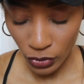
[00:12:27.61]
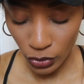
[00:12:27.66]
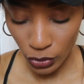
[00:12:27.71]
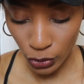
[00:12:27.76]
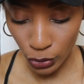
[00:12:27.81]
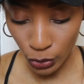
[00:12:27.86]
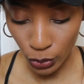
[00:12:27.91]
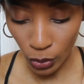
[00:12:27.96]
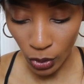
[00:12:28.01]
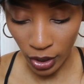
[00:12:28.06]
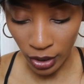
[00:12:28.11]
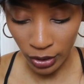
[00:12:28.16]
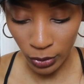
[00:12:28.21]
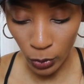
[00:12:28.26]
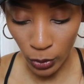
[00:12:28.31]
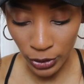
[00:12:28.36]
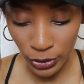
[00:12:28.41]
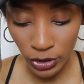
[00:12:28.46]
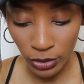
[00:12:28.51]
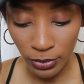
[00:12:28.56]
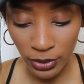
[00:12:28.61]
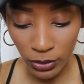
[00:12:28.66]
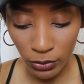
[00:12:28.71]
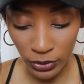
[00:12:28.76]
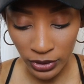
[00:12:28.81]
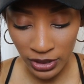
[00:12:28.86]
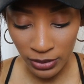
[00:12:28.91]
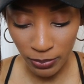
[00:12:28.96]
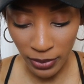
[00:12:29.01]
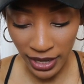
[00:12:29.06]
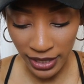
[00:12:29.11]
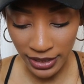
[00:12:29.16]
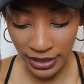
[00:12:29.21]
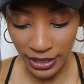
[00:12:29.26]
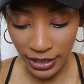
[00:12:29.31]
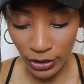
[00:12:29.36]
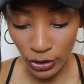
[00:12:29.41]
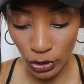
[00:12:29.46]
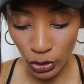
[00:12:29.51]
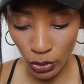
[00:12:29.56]
you are going to be
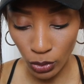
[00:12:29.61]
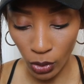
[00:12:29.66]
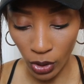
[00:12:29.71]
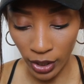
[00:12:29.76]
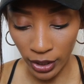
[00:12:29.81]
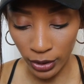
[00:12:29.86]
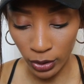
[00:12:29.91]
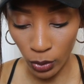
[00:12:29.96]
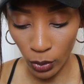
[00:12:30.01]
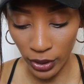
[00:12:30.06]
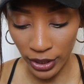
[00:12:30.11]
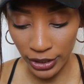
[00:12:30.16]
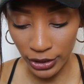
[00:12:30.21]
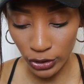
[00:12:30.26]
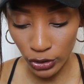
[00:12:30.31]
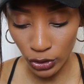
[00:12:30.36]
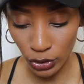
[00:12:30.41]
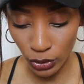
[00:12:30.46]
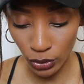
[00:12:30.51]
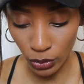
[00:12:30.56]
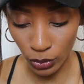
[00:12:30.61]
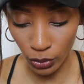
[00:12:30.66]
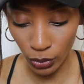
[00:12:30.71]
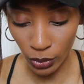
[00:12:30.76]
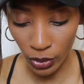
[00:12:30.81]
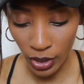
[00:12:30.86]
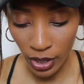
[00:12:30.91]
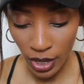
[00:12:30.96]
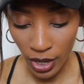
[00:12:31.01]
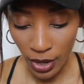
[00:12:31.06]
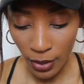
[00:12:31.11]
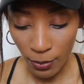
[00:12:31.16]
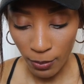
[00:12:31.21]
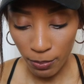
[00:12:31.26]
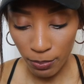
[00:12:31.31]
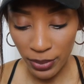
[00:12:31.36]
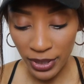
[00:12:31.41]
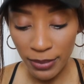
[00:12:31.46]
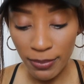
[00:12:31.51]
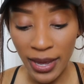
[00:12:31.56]
respected. You are going to
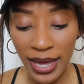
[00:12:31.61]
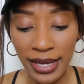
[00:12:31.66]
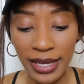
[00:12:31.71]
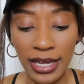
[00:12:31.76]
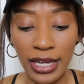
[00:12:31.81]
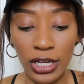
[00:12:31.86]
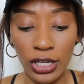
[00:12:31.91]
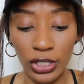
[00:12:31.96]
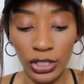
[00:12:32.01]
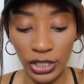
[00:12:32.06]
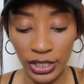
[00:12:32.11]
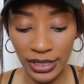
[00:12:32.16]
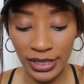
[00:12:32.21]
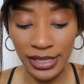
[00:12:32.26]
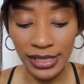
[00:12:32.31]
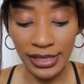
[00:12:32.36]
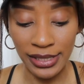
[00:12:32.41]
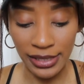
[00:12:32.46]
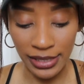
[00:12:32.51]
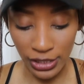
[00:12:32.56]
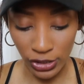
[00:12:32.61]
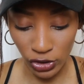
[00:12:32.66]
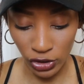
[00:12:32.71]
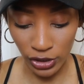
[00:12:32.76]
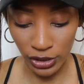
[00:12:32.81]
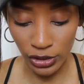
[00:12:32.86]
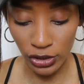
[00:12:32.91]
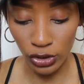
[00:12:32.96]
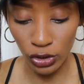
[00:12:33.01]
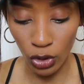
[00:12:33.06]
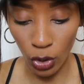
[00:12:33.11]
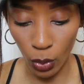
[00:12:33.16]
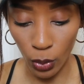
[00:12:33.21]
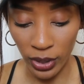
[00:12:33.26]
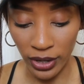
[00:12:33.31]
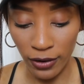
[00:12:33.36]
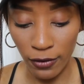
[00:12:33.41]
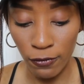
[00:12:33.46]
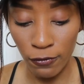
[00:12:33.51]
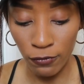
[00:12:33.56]
be making good decisions
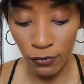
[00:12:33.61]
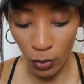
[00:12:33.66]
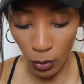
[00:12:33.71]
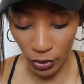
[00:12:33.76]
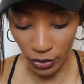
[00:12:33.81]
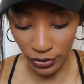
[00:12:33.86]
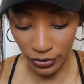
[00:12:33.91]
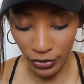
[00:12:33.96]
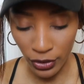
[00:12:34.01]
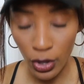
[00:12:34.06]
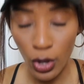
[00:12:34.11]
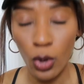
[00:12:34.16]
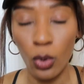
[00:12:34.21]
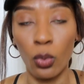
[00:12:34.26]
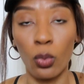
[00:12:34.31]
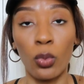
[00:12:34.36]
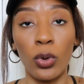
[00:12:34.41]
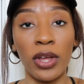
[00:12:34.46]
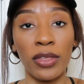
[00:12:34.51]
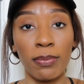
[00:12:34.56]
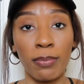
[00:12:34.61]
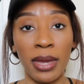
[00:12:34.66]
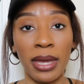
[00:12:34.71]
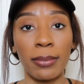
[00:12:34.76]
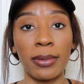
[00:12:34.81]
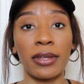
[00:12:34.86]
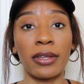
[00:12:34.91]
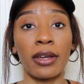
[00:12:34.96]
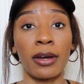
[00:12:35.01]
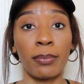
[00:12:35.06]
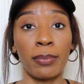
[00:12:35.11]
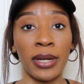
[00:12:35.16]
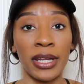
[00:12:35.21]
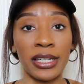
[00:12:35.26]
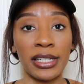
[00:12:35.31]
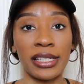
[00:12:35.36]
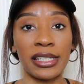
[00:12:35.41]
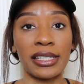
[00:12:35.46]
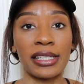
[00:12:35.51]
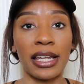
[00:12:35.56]
going forth with maybe
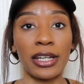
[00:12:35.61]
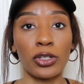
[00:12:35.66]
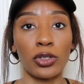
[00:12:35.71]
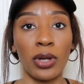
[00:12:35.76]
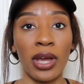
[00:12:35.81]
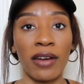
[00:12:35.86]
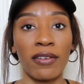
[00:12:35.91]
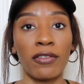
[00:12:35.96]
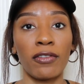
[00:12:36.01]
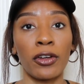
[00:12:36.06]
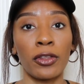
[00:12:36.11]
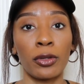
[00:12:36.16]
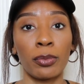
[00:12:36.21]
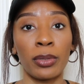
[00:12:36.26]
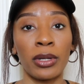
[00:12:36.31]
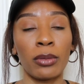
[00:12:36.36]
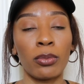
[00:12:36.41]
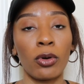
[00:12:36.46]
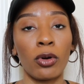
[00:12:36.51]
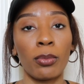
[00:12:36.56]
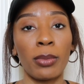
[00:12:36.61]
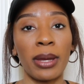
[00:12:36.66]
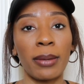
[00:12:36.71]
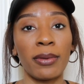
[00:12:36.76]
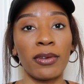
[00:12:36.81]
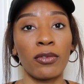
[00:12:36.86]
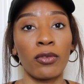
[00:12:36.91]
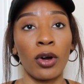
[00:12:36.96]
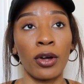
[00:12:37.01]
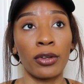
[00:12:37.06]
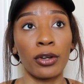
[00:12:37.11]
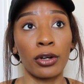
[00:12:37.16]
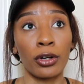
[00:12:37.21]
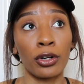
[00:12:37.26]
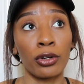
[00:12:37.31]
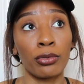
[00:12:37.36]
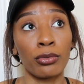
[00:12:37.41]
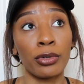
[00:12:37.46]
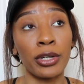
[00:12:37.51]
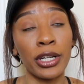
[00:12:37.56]
opinions that you have of other people, maybe on a
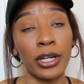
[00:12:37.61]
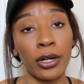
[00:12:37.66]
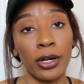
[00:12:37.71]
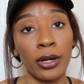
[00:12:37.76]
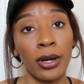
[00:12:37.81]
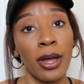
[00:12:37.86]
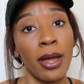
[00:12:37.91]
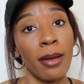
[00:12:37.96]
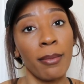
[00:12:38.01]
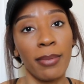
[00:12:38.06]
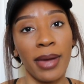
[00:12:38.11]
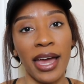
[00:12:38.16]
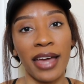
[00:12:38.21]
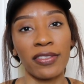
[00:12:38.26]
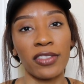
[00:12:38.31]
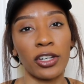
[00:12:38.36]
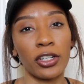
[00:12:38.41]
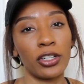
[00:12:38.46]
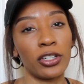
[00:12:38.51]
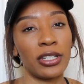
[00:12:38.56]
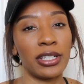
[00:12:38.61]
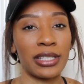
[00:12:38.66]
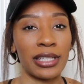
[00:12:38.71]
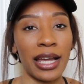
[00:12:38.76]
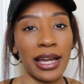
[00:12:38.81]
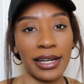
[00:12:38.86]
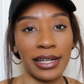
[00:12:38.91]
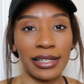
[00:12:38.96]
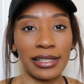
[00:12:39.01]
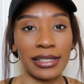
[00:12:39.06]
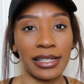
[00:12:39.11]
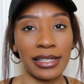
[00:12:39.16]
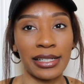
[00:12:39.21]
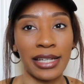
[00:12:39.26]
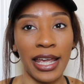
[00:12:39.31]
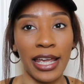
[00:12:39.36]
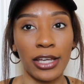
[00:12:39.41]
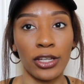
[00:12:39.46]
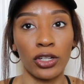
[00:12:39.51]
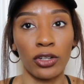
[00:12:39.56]
career path that you're deciding to
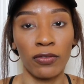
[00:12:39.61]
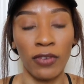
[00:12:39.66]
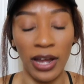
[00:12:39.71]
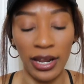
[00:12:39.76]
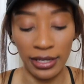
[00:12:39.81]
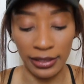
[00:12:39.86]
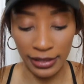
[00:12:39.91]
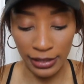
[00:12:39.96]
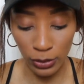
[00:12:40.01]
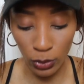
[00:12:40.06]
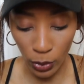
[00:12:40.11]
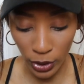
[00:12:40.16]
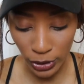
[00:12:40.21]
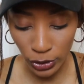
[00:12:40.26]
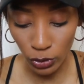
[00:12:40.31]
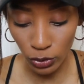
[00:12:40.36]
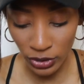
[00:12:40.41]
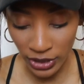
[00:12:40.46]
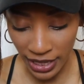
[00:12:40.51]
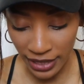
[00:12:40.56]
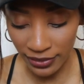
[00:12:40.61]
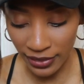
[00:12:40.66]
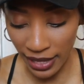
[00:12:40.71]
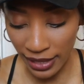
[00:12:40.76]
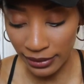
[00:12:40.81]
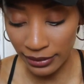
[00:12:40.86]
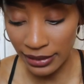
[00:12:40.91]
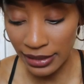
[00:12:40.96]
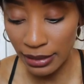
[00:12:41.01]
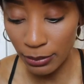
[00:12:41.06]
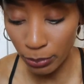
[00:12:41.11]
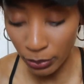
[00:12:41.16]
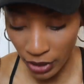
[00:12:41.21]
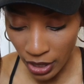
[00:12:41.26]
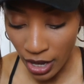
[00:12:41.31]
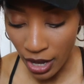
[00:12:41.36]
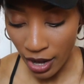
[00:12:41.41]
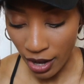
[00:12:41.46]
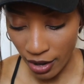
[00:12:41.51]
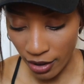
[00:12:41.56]
take. You're finally going to take that leap
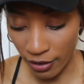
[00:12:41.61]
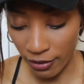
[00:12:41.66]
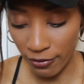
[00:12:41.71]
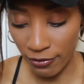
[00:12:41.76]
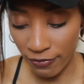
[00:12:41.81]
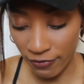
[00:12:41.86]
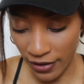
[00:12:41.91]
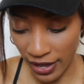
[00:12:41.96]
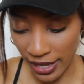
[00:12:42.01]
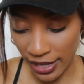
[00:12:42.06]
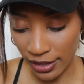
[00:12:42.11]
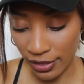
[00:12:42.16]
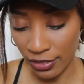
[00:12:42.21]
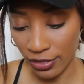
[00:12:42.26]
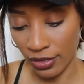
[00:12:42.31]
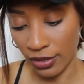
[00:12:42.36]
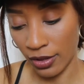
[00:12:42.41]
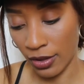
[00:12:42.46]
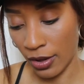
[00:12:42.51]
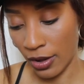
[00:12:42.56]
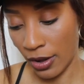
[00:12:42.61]
of faith.